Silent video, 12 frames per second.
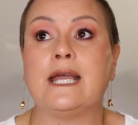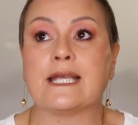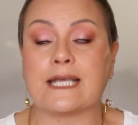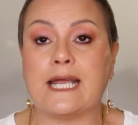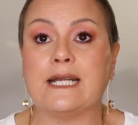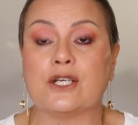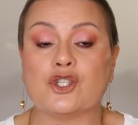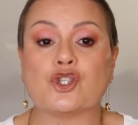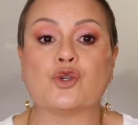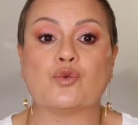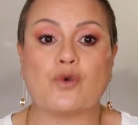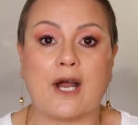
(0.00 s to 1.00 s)
can
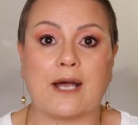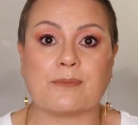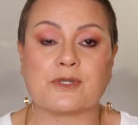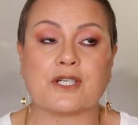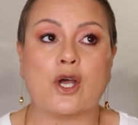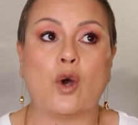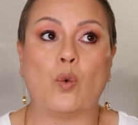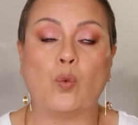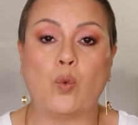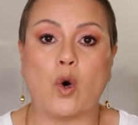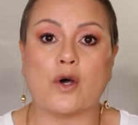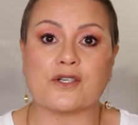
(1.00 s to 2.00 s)
interrupt
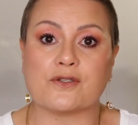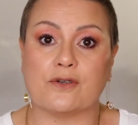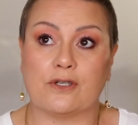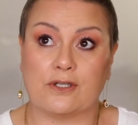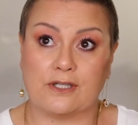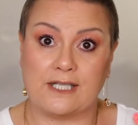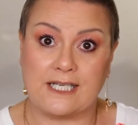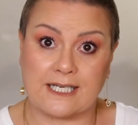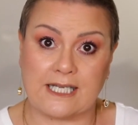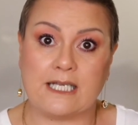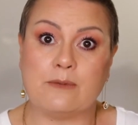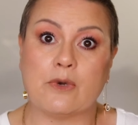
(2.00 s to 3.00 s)
what the
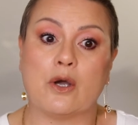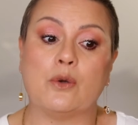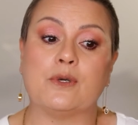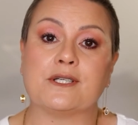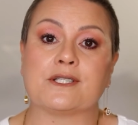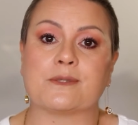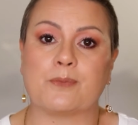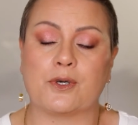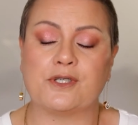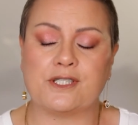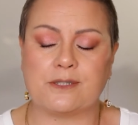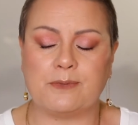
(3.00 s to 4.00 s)
chemo is
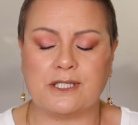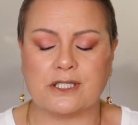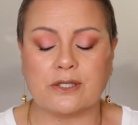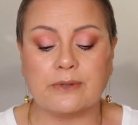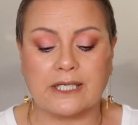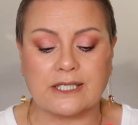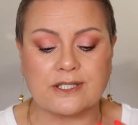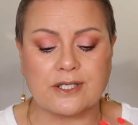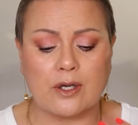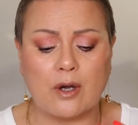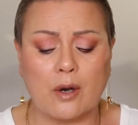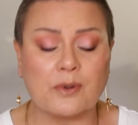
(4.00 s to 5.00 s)
supposed to be doing.
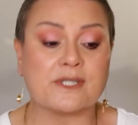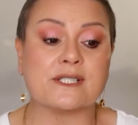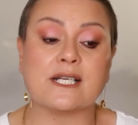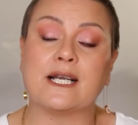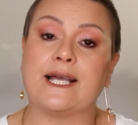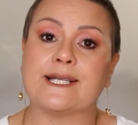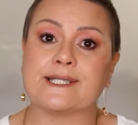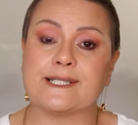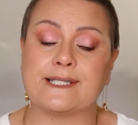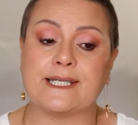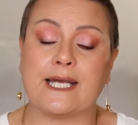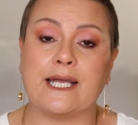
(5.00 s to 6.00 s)
So I wasn't allowed to
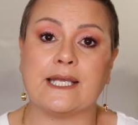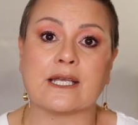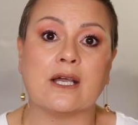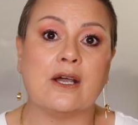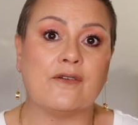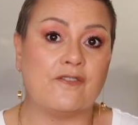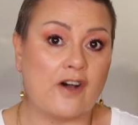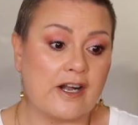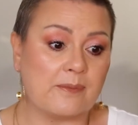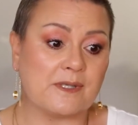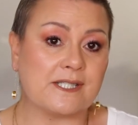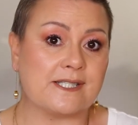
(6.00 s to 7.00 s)
take
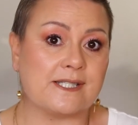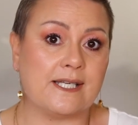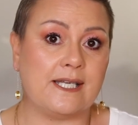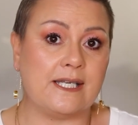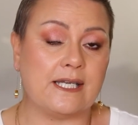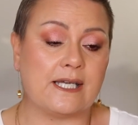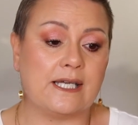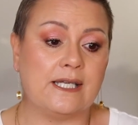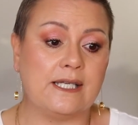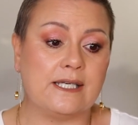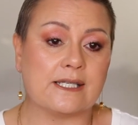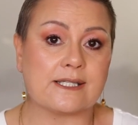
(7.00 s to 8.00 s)
vitamin C
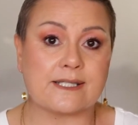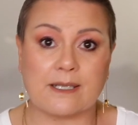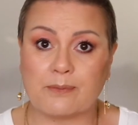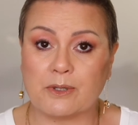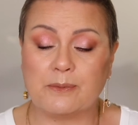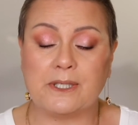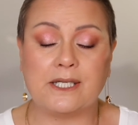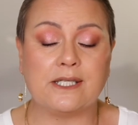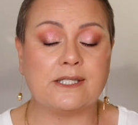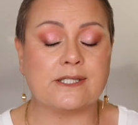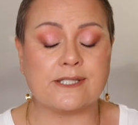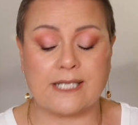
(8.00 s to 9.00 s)
in
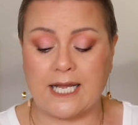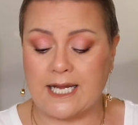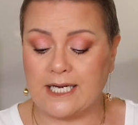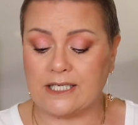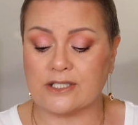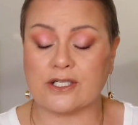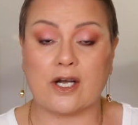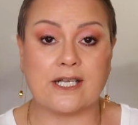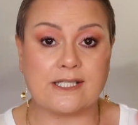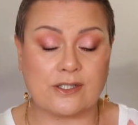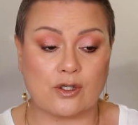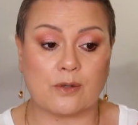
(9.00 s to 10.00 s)
supplements, and I
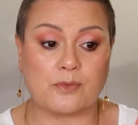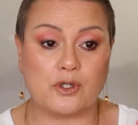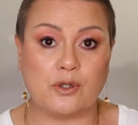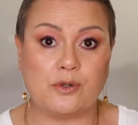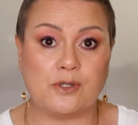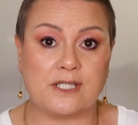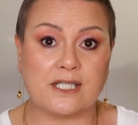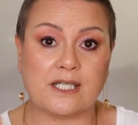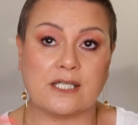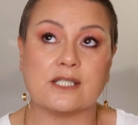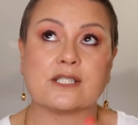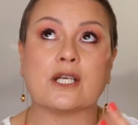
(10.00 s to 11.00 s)
stopped using
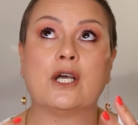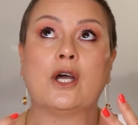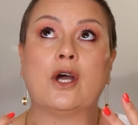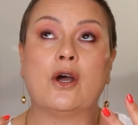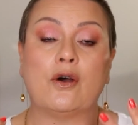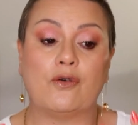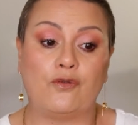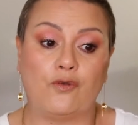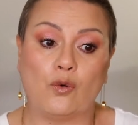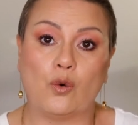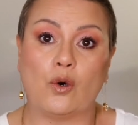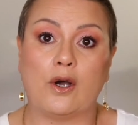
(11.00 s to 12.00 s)
it
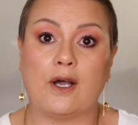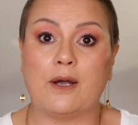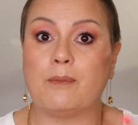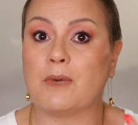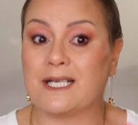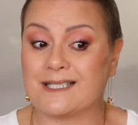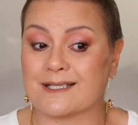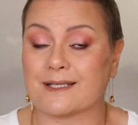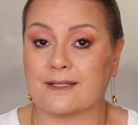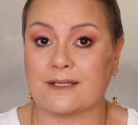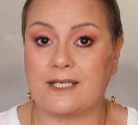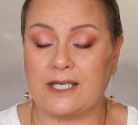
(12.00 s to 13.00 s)
for my
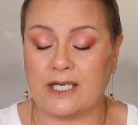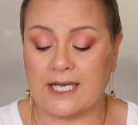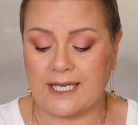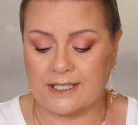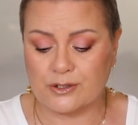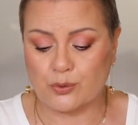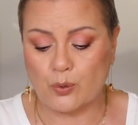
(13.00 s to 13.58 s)
skincare as